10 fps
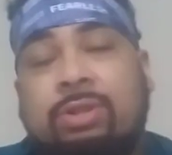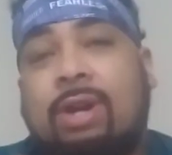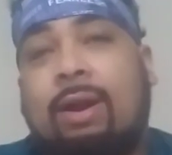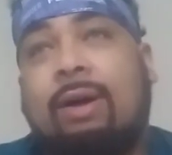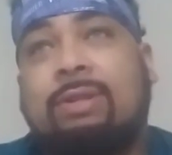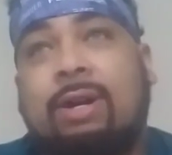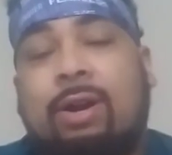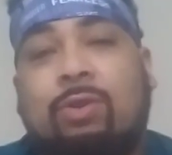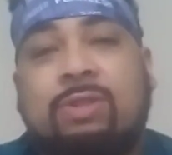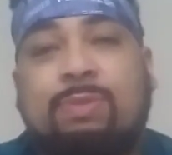Shout out to
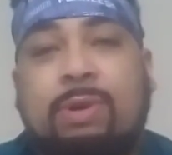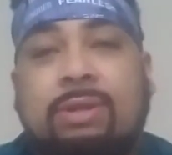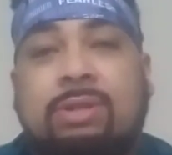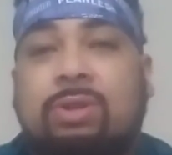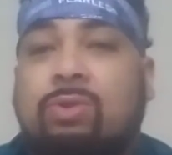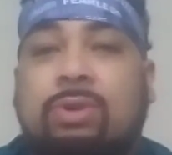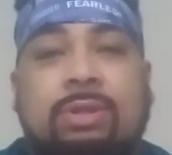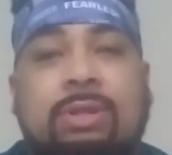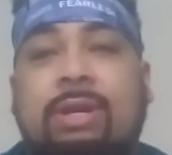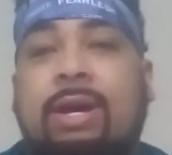Errol Spence too,
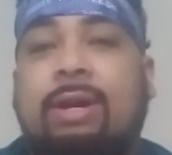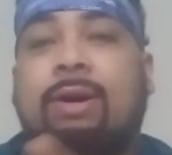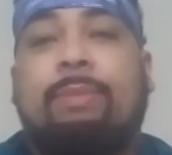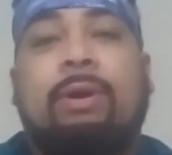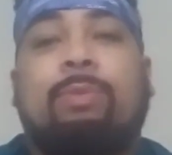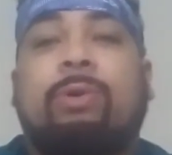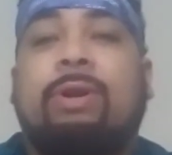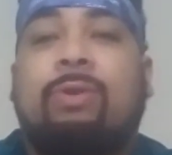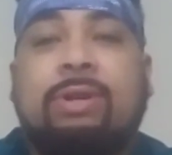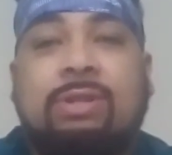because he ain't coming up with
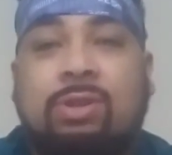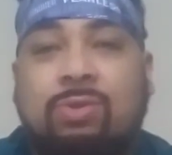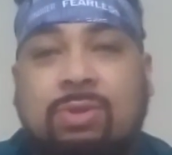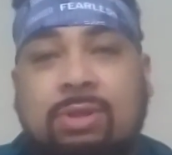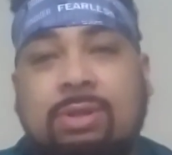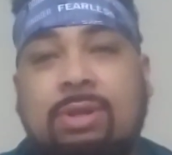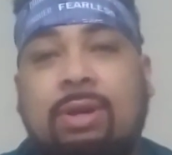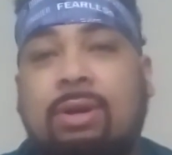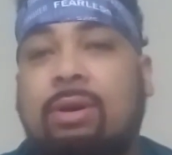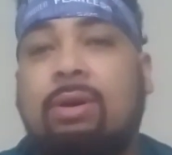no excuses.